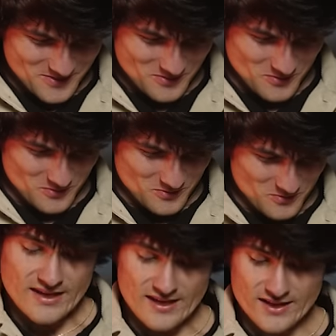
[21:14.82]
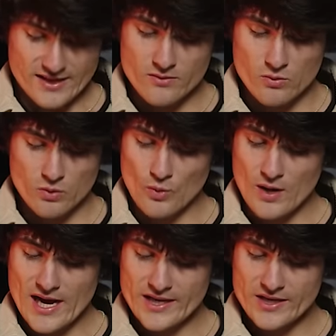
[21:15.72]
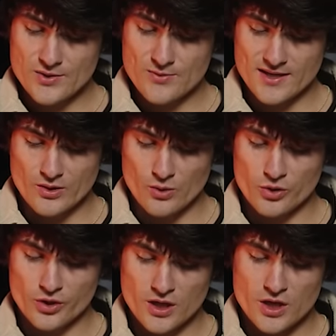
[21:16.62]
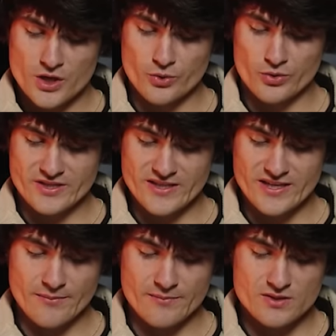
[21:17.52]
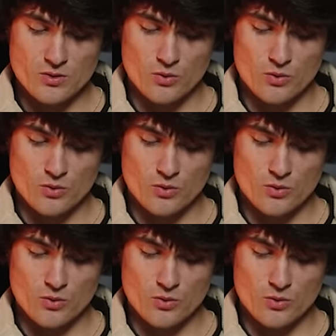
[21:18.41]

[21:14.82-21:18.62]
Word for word: That's funny. Kelly, why do you ignore your DMs